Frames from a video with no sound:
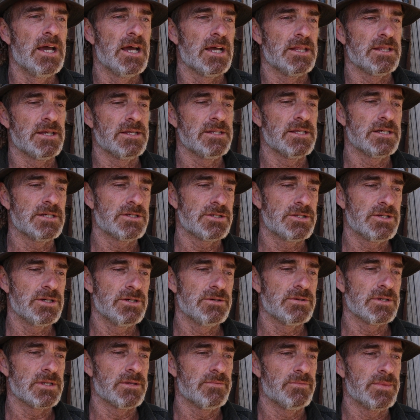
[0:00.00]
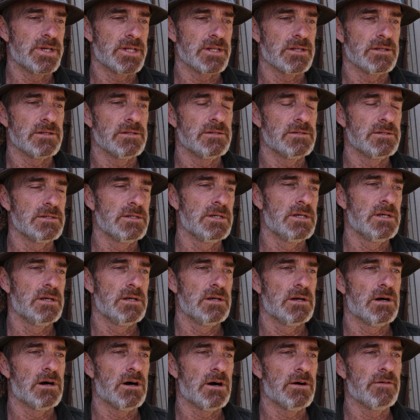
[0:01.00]
And then there's 2 in the middle
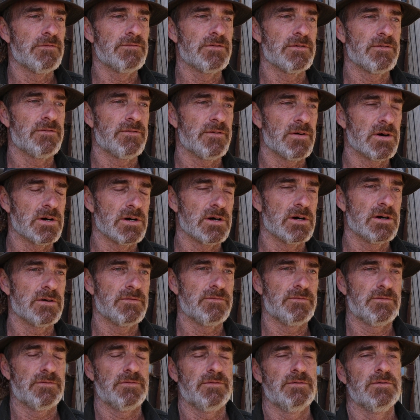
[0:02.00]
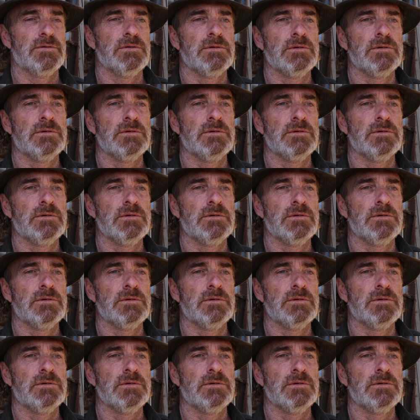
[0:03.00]
of the 5